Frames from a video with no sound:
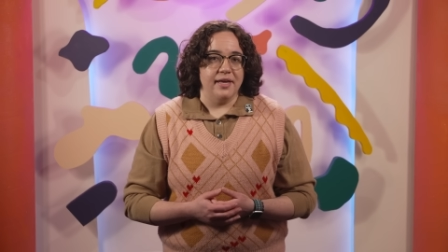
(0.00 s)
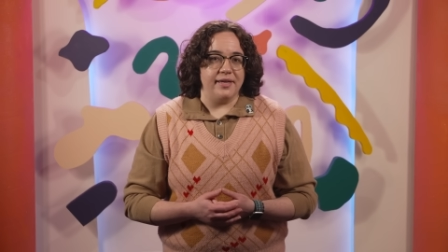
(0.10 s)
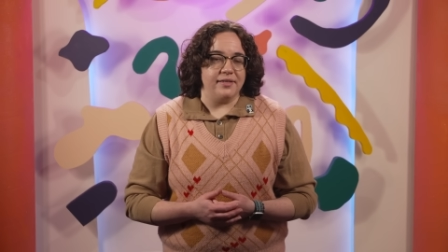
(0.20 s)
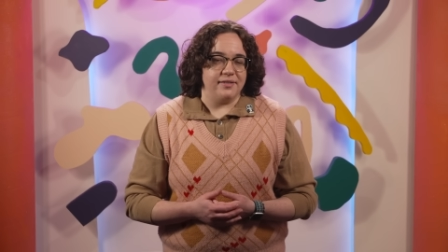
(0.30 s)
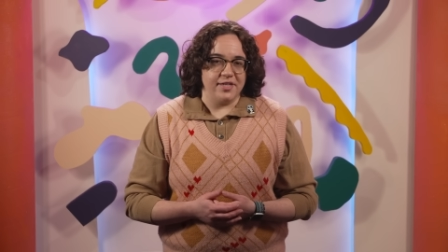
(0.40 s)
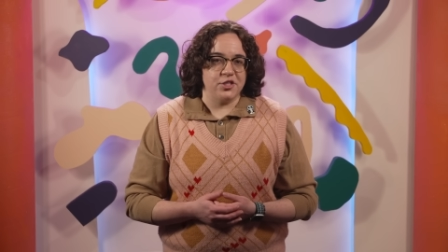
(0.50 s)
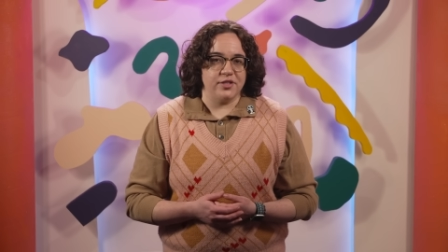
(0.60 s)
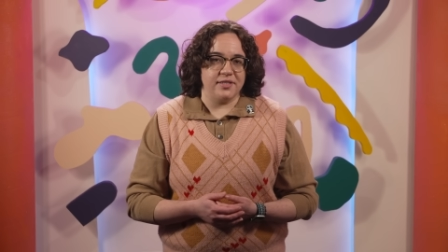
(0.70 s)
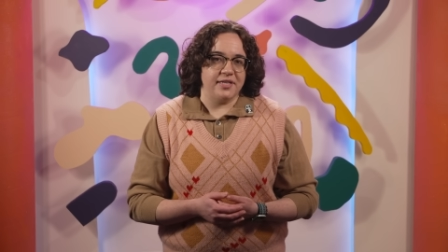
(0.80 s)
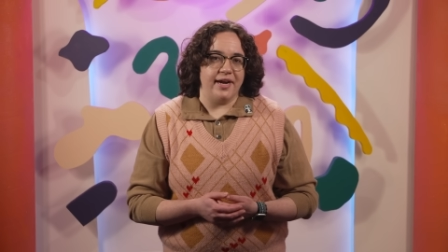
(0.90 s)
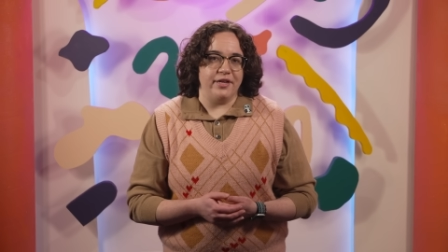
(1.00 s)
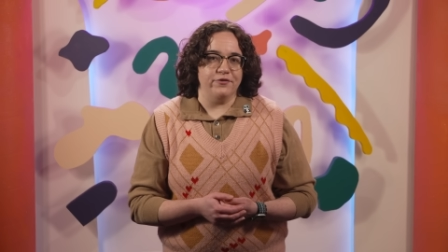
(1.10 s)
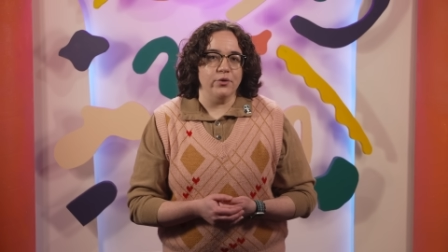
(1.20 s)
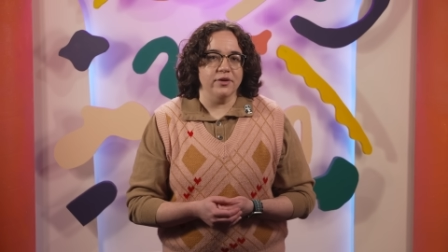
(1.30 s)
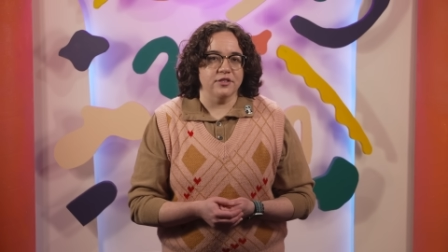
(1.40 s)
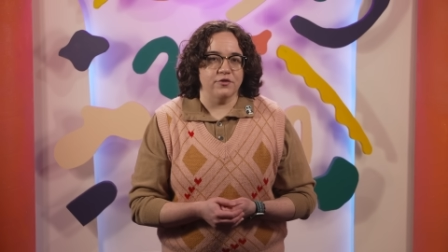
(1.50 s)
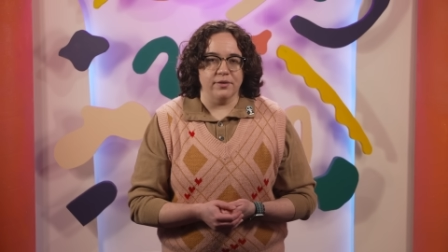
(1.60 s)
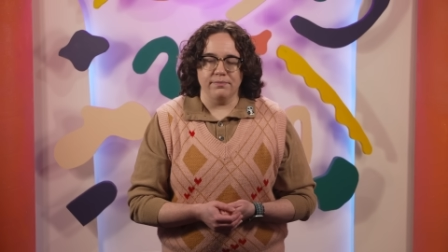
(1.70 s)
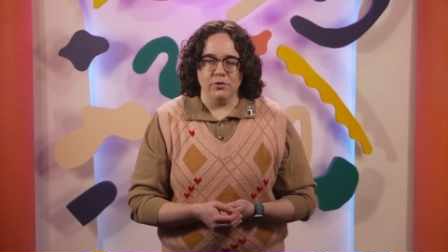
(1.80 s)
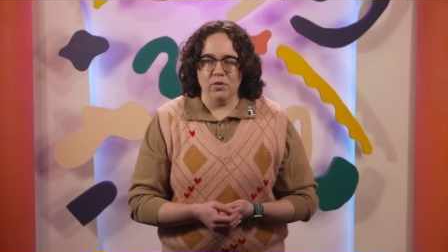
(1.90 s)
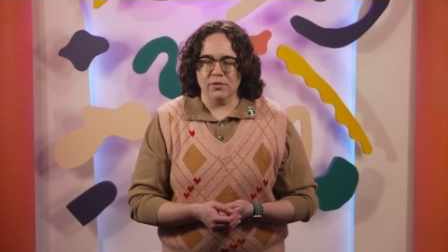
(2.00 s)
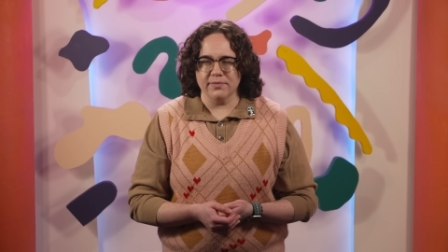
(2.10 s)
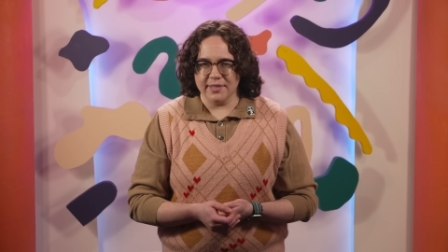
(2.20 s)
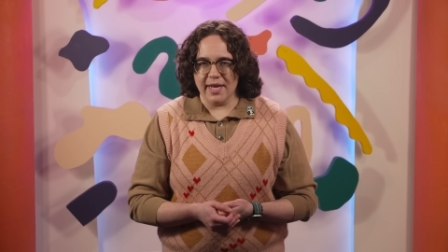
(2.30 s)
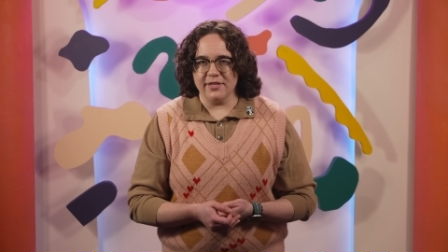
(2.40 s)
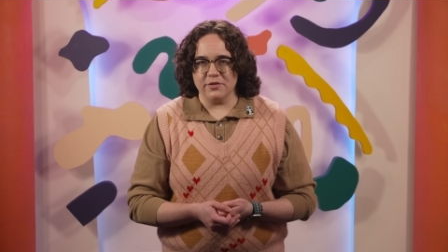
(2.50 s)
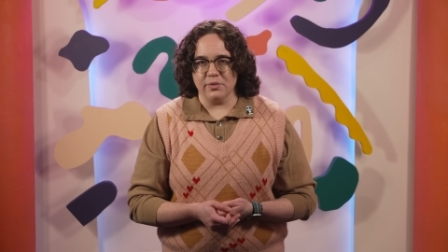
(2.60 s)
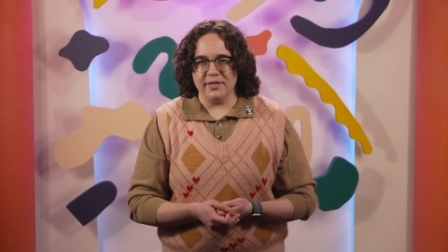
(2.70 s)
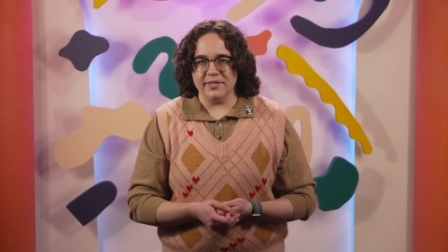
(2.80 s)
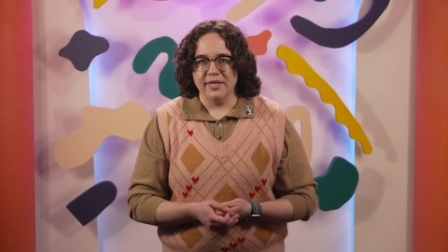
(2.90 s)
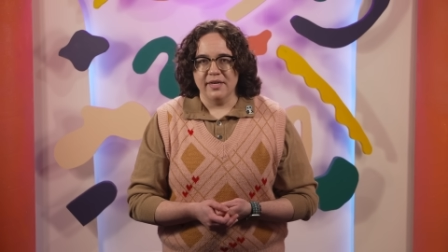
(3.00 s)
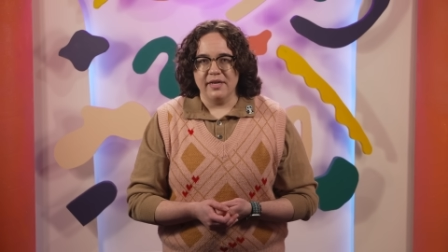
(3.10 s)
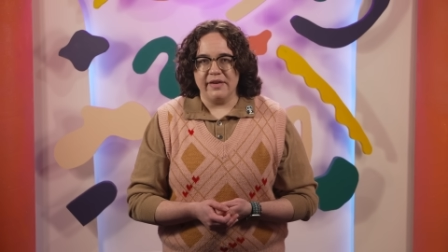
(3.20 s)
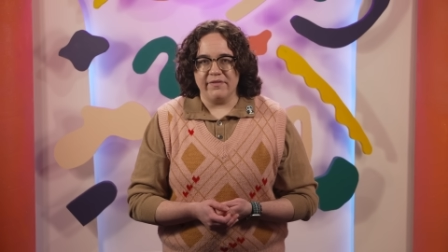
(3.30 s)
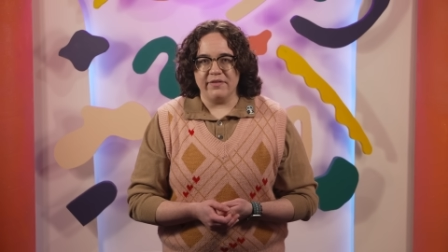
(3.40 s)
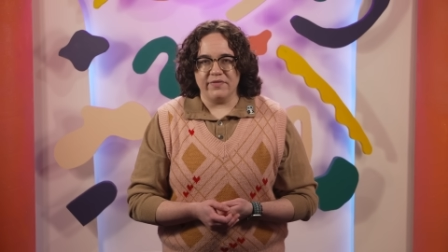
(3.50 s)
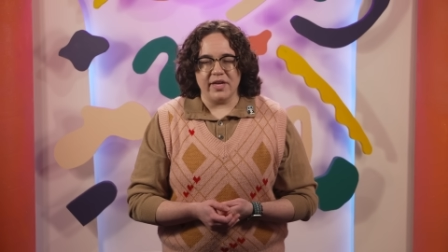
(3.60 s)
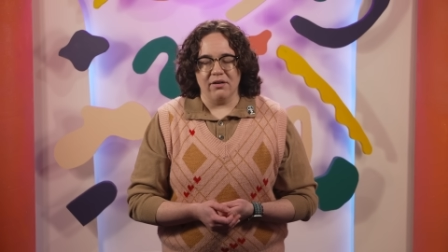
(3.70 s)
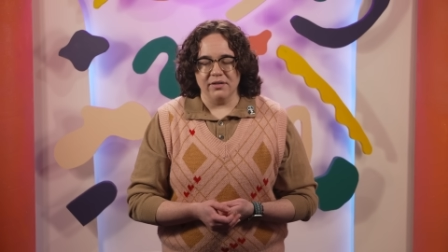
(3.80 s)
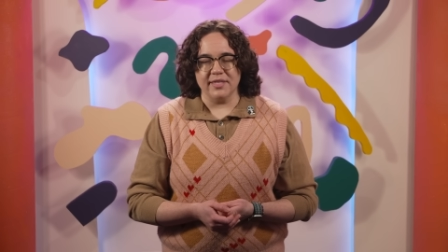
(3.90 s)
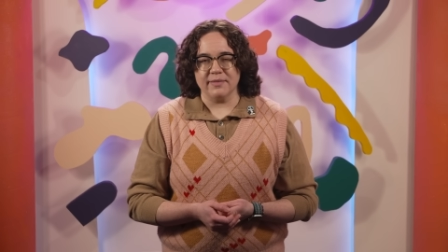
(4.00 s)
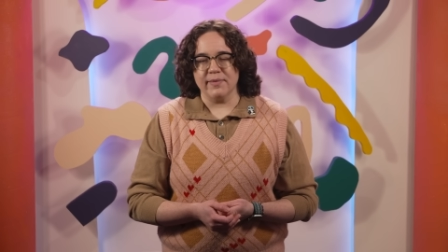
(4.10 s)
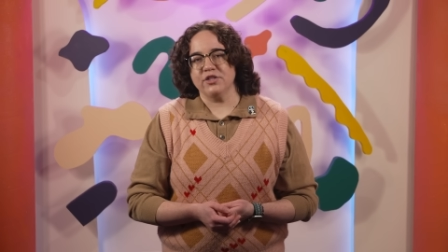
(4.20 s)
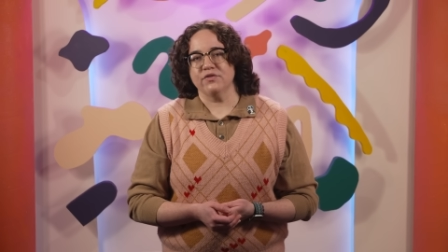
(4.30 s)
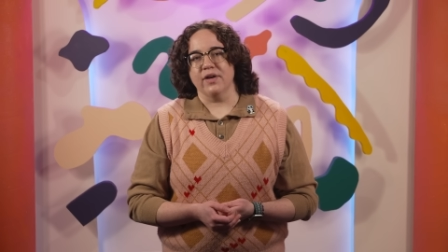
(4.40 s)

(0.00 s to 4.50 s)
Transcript: and ditch the tiny forks for normal sized ones, even if they aren't as much